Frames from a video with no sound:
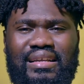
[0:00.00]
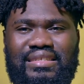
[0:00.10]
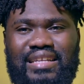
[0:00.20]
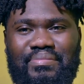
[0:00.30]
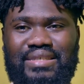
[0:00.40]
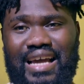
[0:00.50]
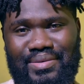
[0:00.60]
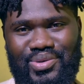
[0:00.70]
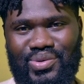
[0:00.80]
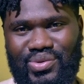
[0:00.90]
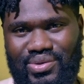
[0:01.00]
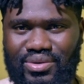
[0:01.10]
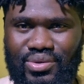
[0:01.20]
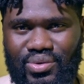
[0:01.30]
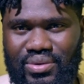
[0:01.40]
Sometimes you
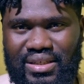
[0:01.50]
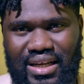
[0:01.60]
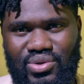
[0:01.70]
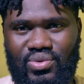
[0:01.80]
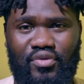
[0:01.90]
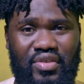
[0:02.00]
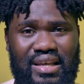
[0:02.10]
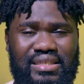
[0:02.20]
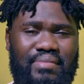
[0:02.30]
do tend to face